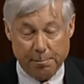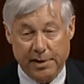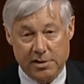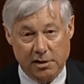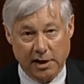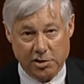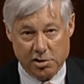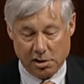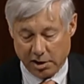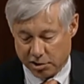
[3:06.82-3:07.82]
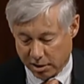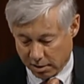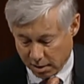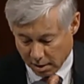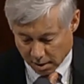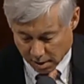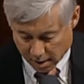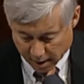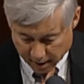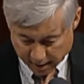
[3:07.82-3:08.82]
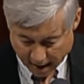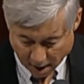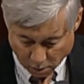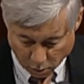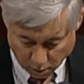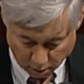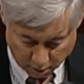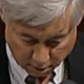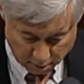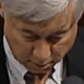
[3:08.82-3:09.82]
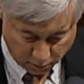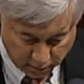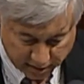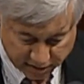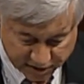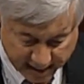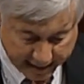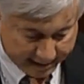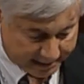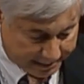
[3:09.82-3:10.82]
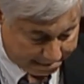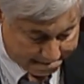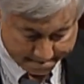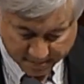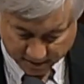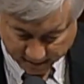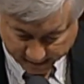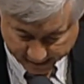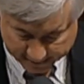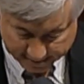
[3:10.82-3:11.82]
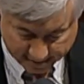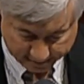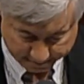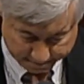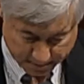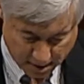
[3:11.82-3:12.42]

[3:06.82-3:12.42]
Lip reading: piece of legislation and now work with the Senate to get it done.